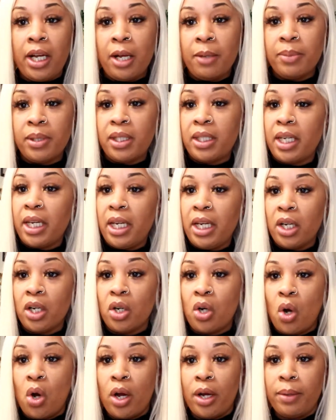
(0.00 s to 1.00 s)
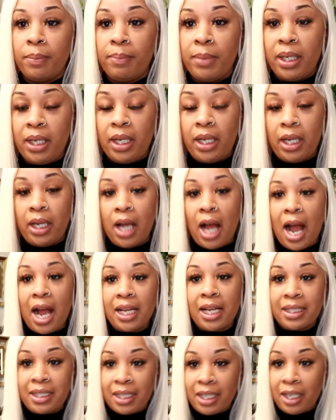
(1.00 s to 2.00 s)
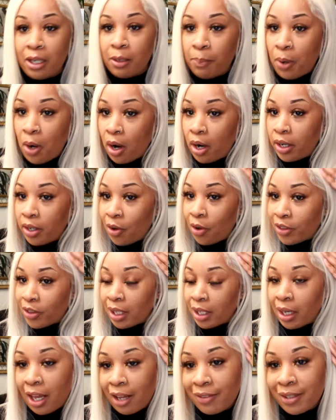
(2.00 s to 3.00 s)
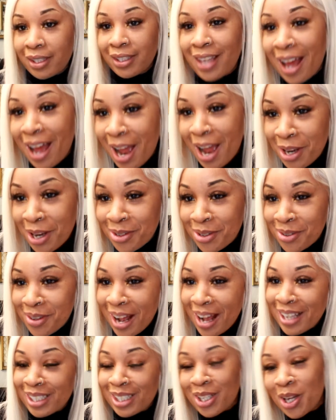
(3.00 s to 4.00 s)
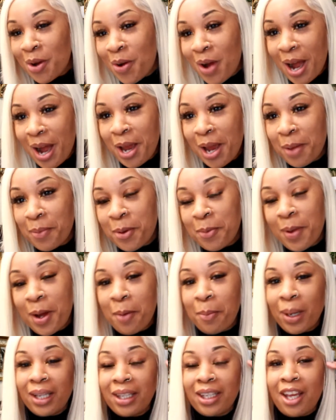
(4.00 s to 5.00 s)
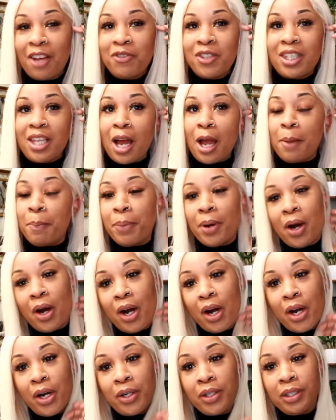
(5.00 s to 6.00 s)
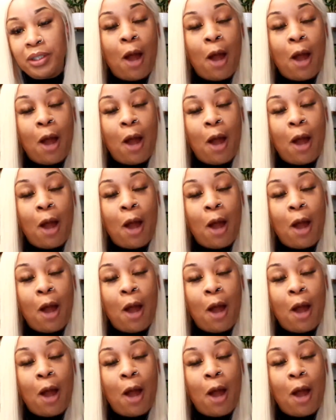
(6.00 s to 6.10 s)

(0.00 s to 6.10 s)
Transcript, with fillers: comes to here on me. I did part it on the left side. You guys know how I am about my left side part.